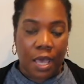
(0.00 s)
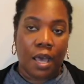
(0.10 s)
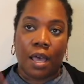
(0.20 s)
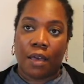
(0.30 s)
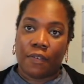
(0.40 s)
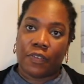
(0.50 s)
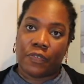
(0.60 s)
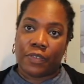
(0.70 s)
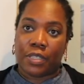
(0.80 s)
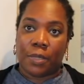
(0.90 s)

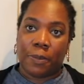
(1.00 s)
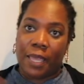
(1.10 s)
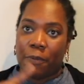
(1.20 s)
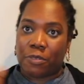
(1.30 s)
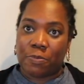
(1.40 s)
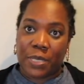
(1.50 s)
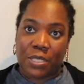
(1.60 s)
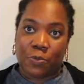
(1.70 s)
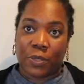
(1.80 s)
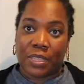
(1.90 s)
of the plan with
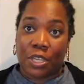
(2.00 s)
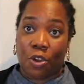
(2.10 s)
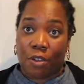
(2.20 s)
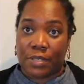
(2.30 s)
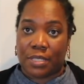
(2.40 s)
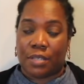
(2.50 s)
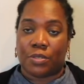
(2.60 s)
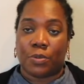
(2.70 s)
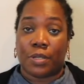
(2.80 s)
me's with the horizontal,